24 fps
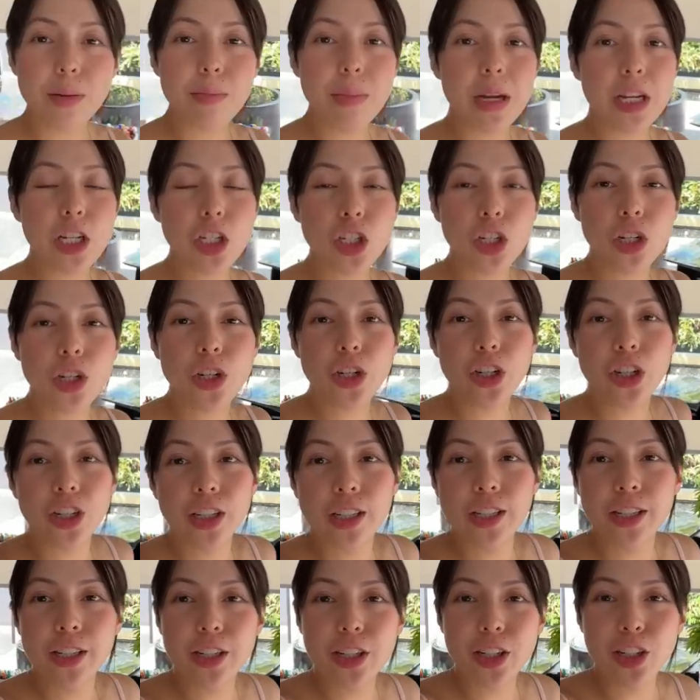I mentioned
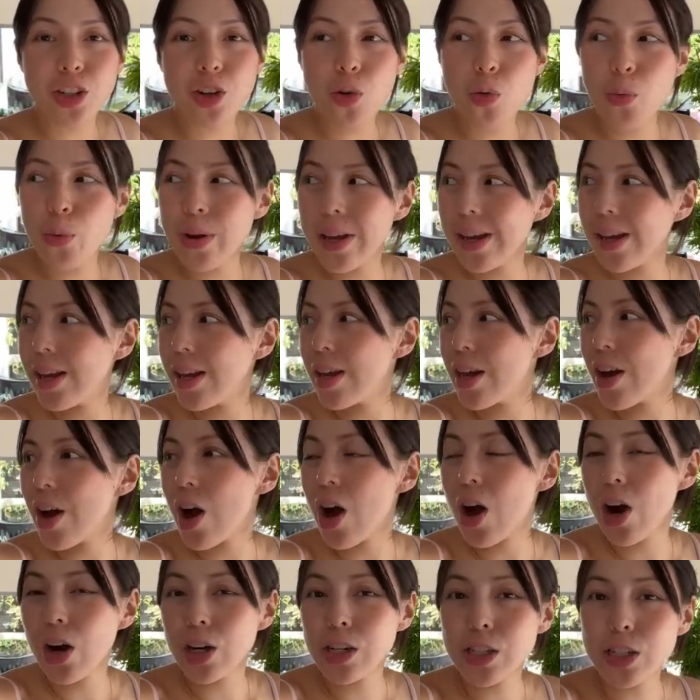earlier, we
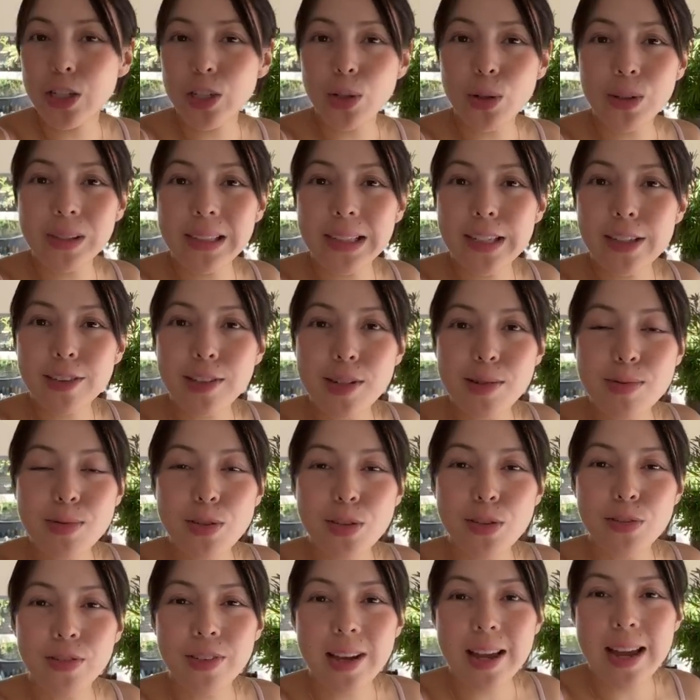are slowly
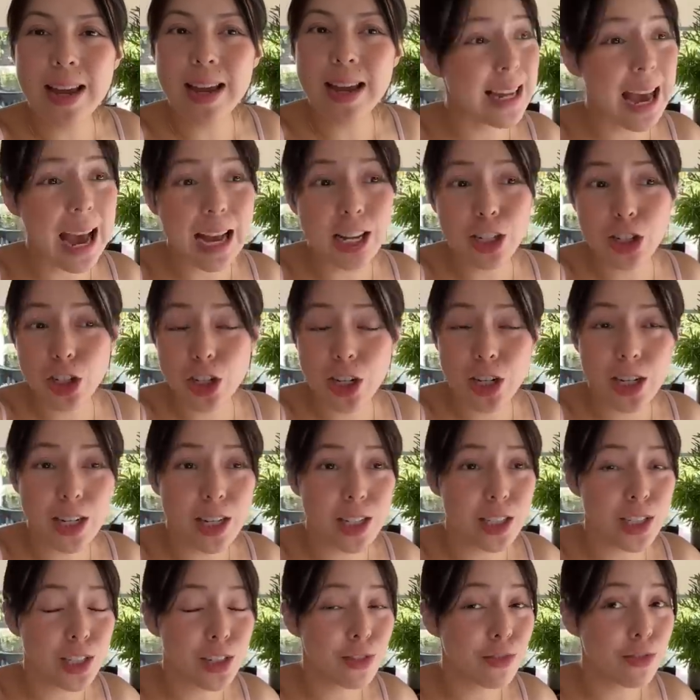removing
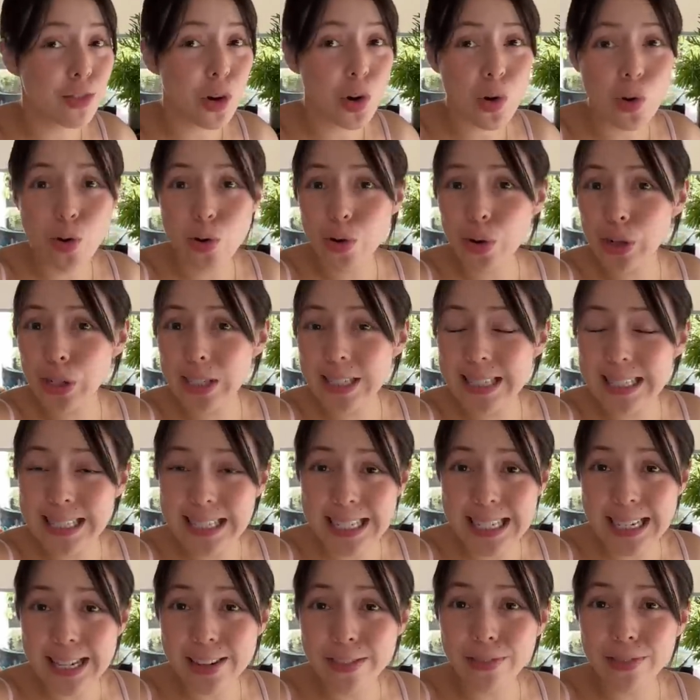gadgets, phones,
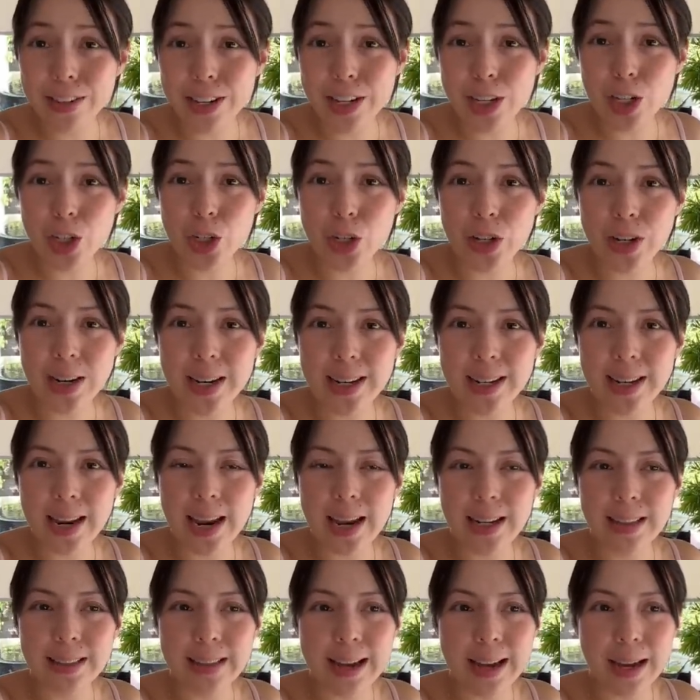TV during
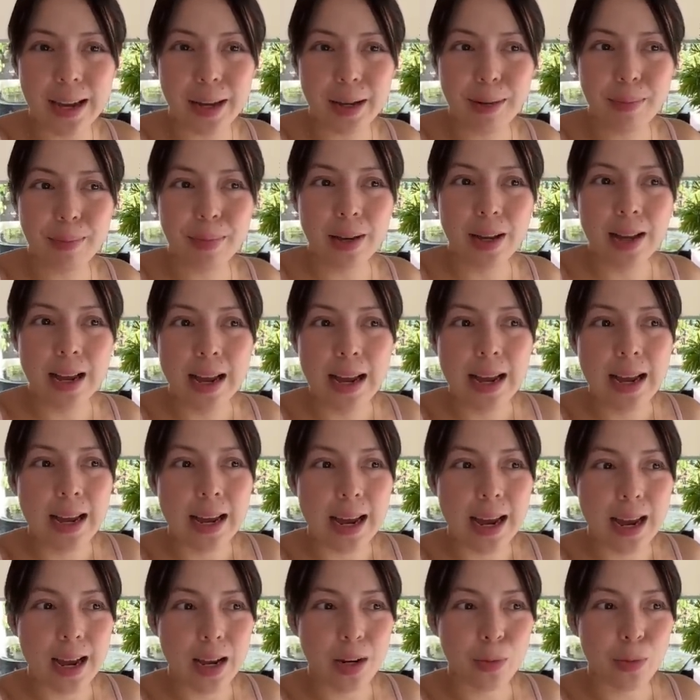daytime.
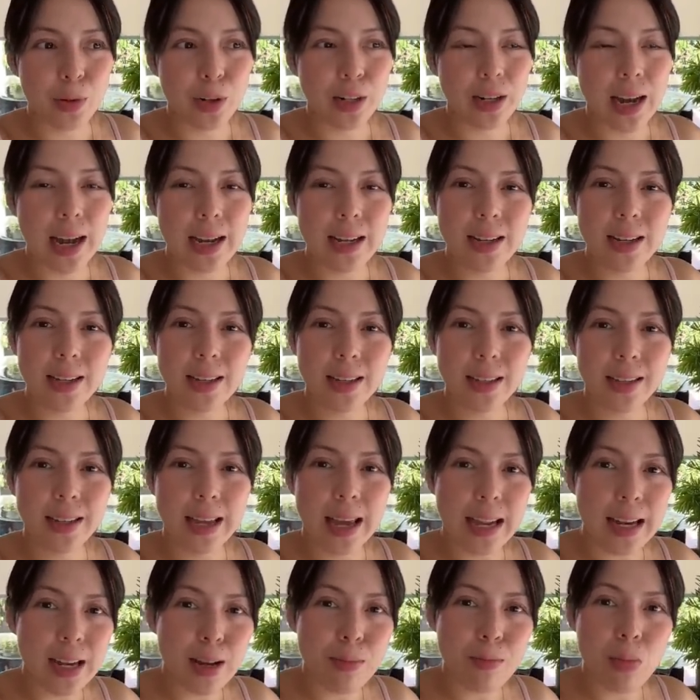And we're kind of
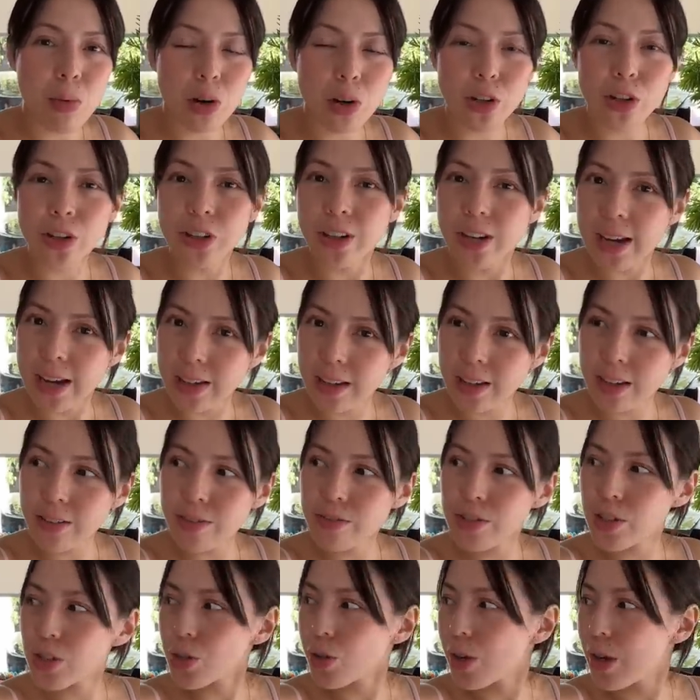getting more creative,
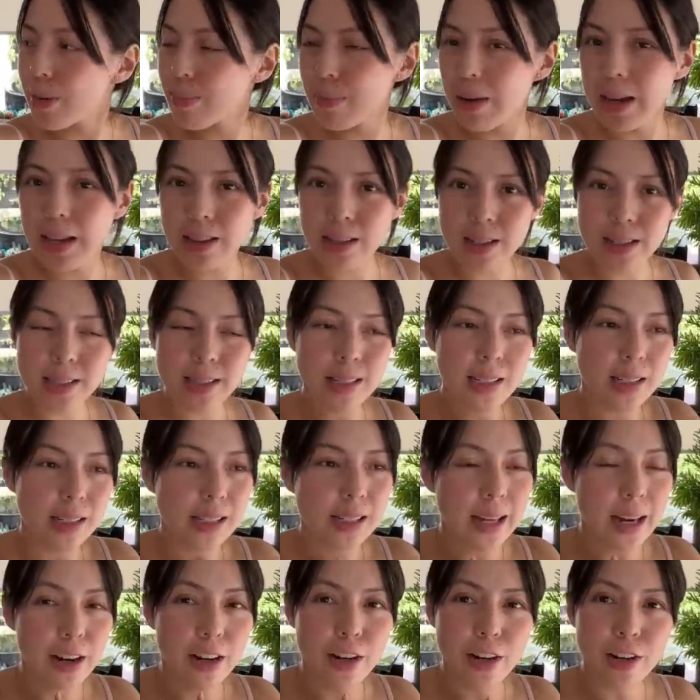so I made this little
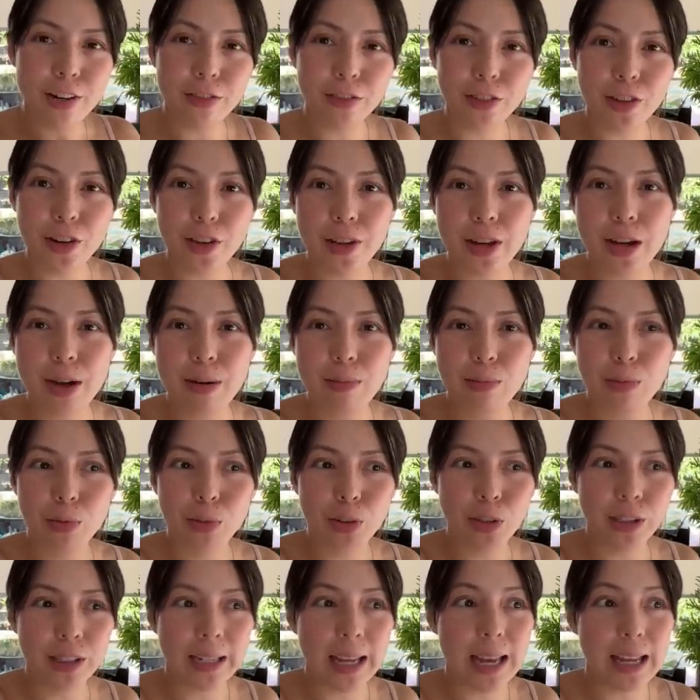area for them.
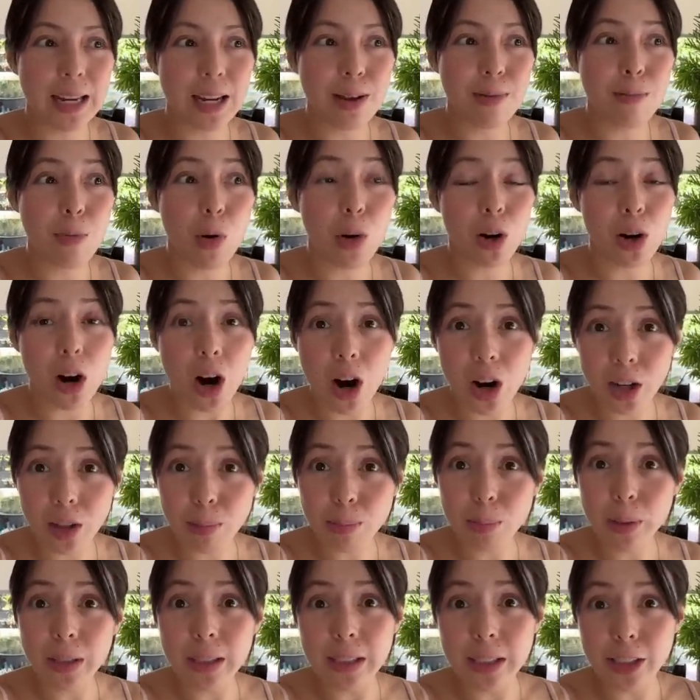We're getting more art
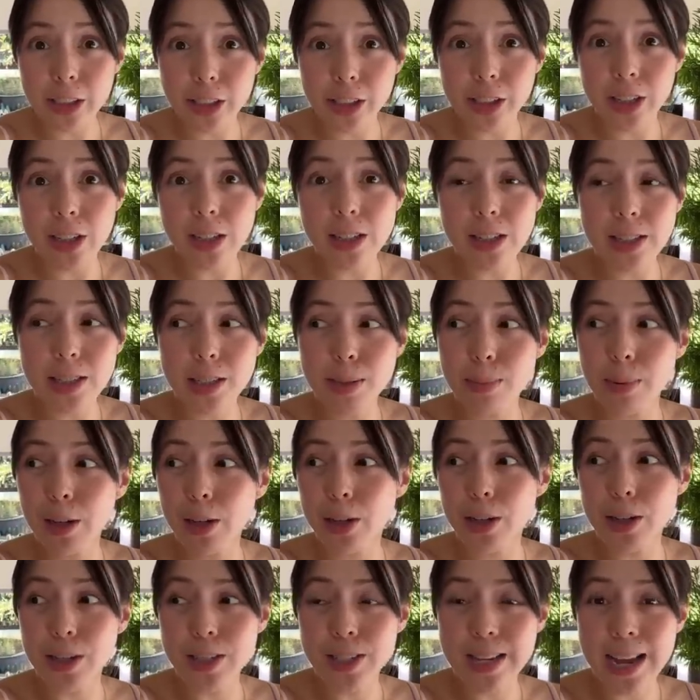materials
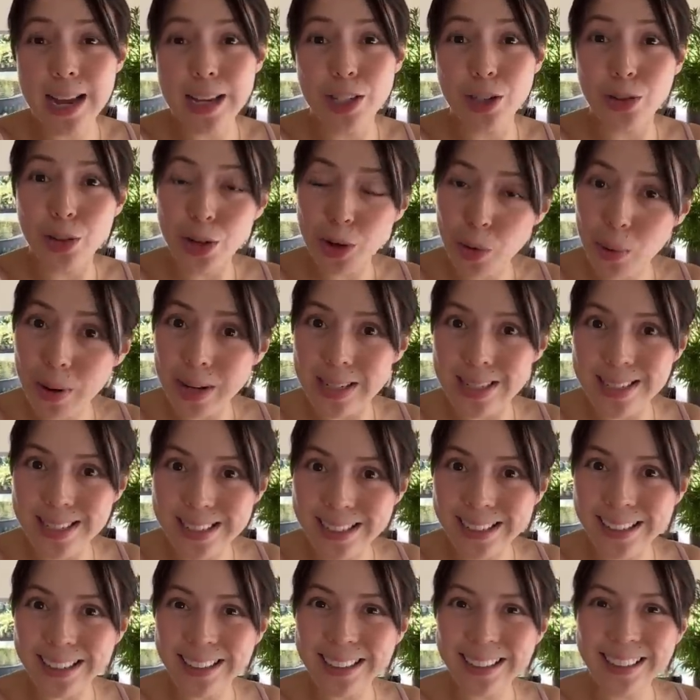because as
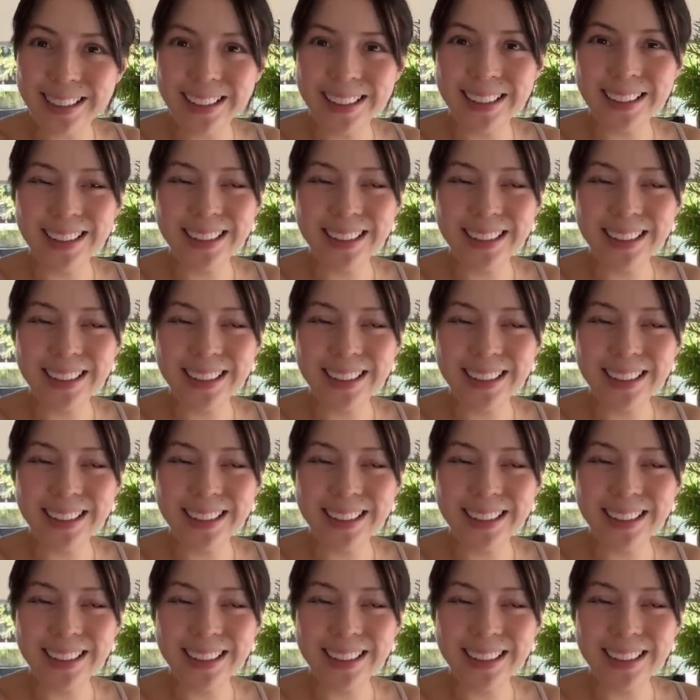requested.